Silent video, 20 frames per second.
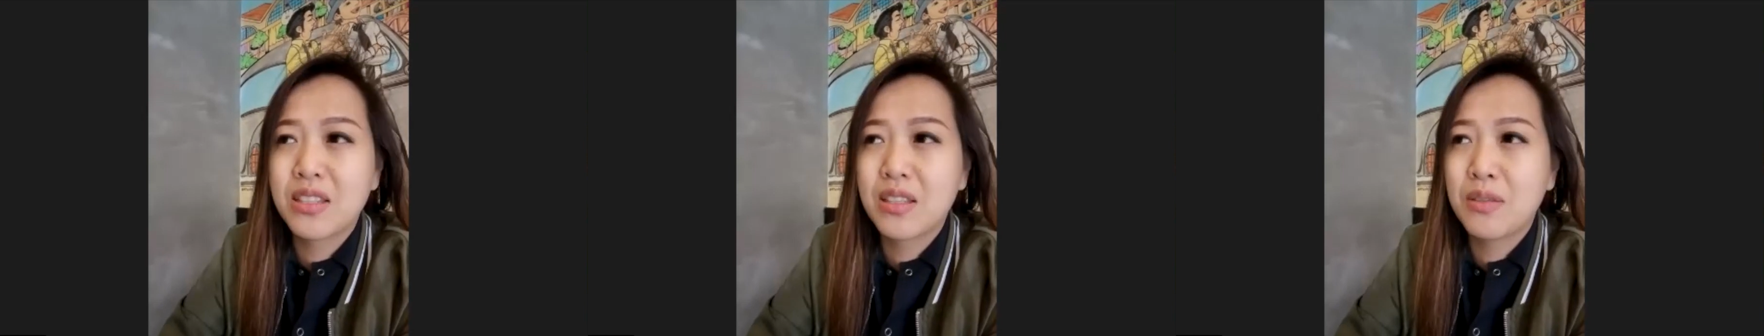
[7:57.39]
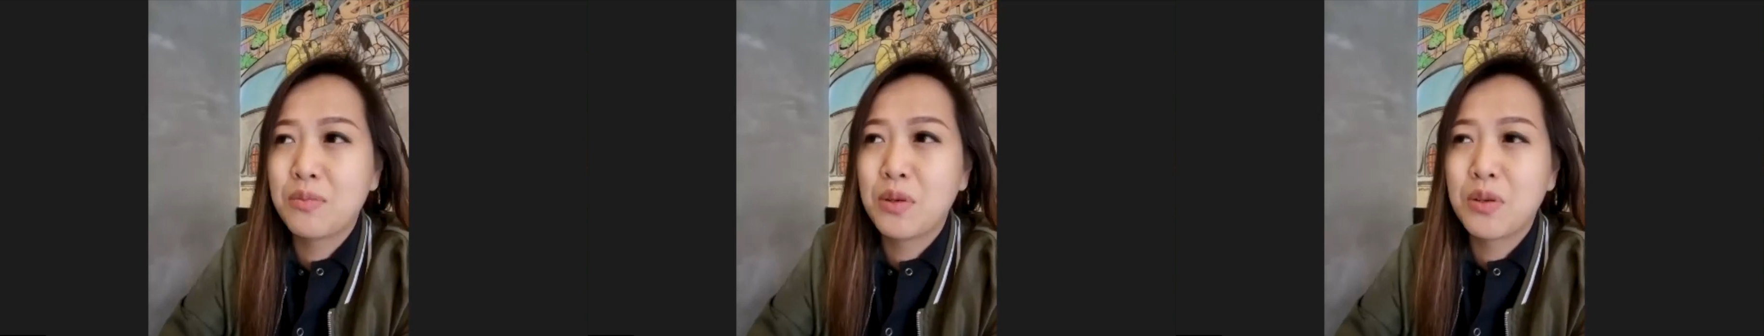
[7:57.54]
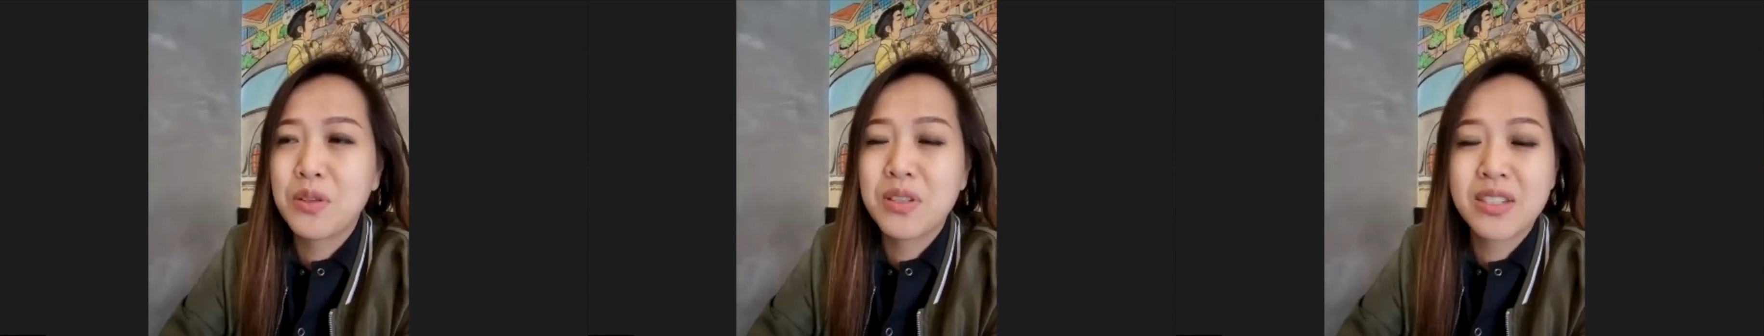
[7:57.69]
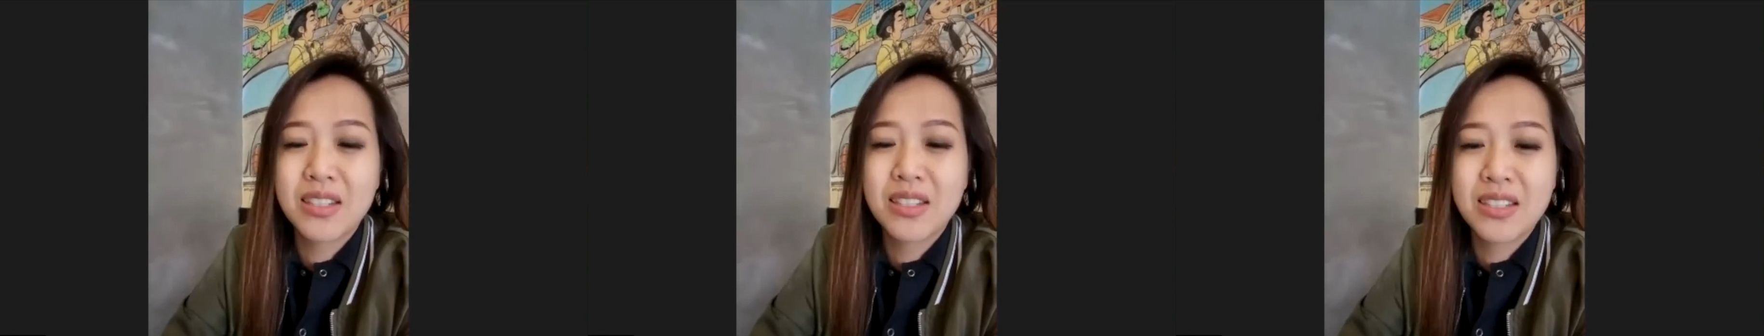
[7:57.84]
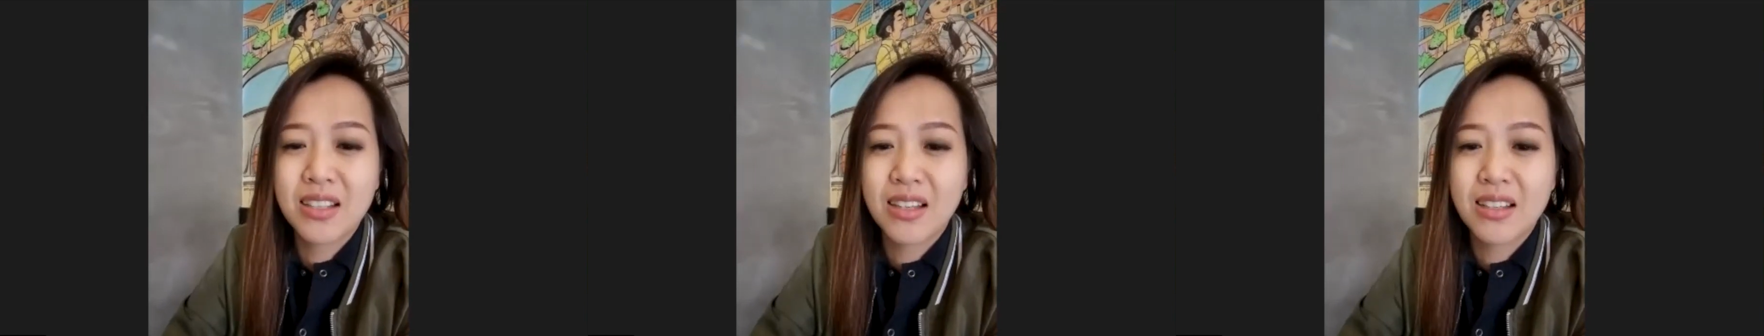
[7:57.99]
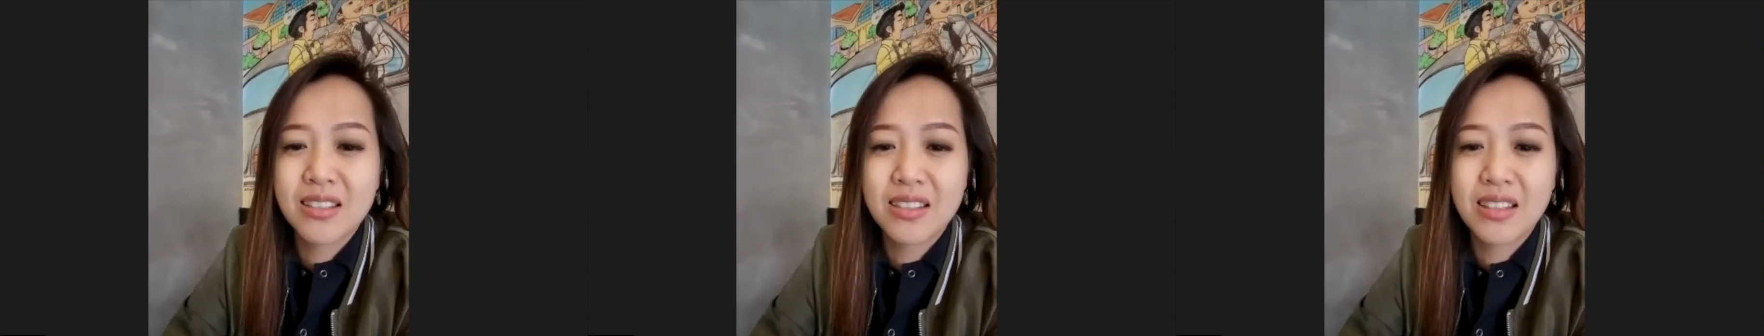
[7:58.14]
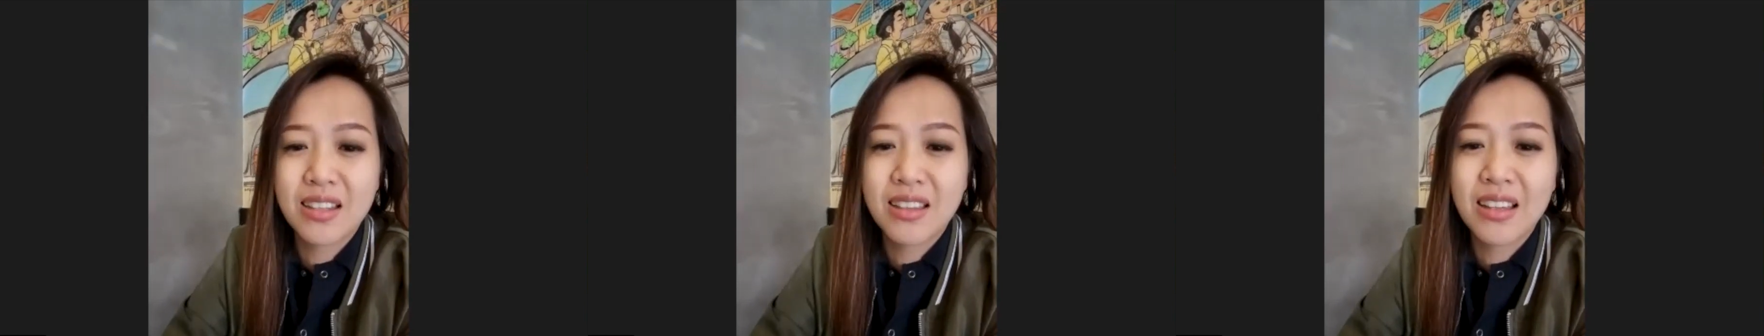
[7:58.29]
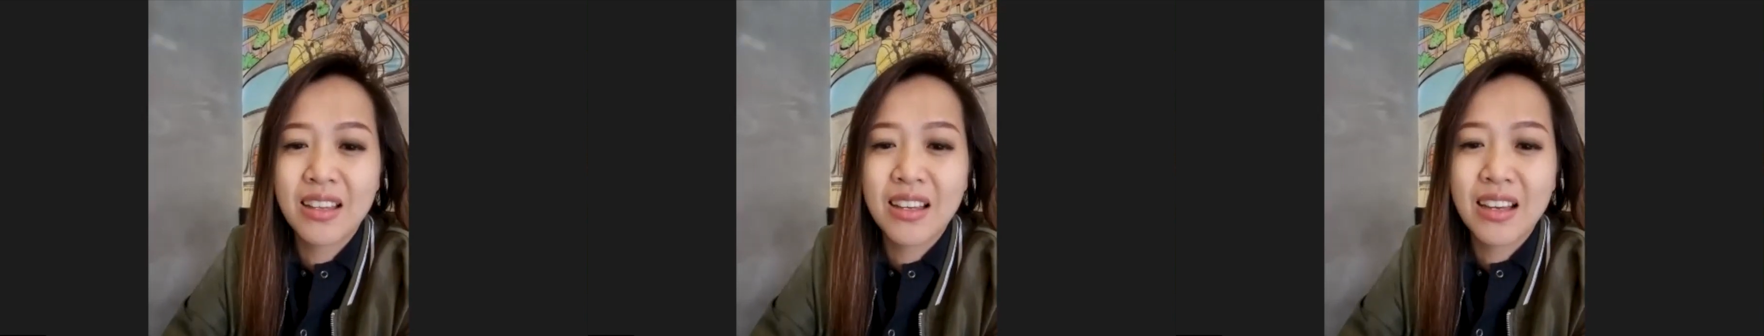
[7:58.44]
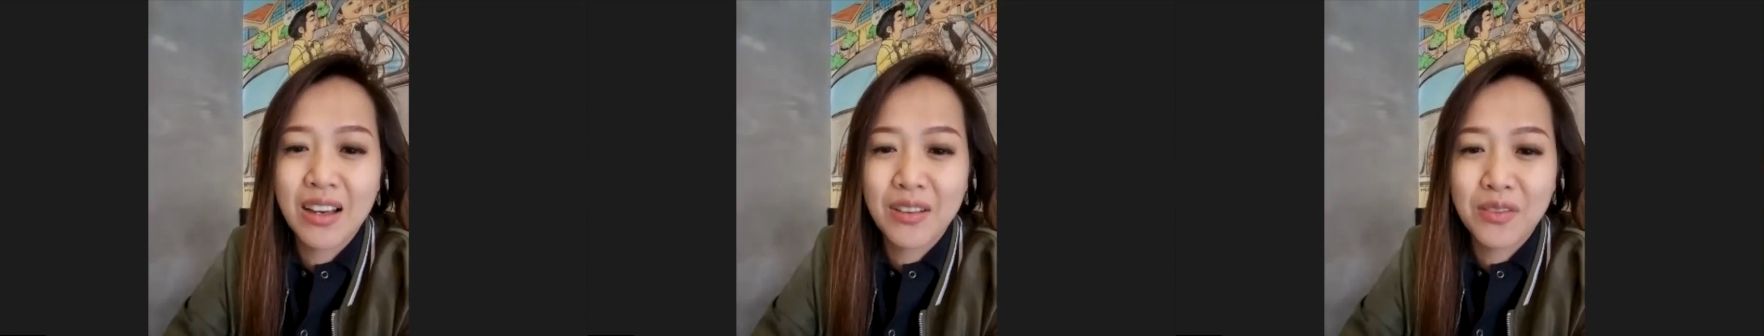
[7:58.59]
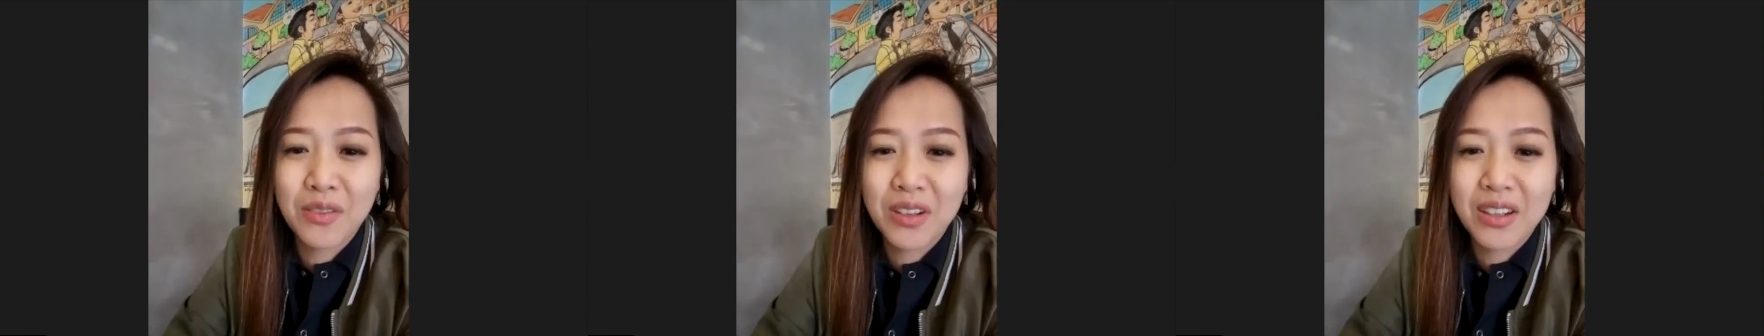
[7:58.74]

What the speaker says: the most disgusting thing ever.